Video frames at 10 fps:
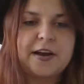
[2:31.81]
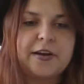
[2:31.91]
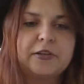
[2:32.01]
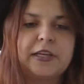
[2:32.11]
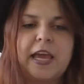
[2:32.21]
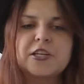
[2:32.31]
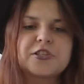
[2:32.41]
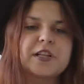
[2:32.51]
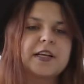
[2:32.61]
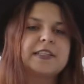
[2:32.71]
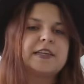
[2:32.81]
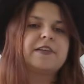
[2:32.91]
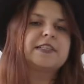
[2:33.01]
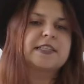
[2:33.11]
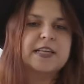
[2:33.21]
Educational
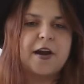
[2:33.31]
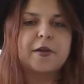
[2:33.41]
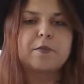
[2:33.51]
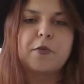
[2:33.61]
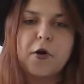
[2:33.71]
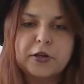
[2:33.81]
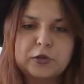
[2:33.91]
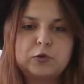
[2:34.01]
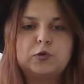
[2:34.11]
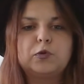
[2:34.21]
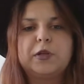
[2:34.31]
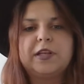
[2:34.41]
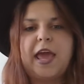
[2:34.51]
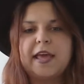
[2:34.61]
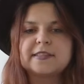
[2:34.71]
activities are important to
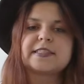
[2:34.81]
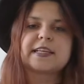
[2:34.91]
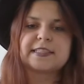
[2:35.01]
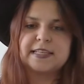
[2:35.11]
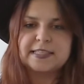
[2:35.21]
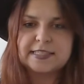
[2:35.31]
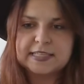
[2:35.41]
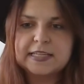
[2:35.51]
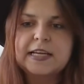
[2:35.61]
enhance existing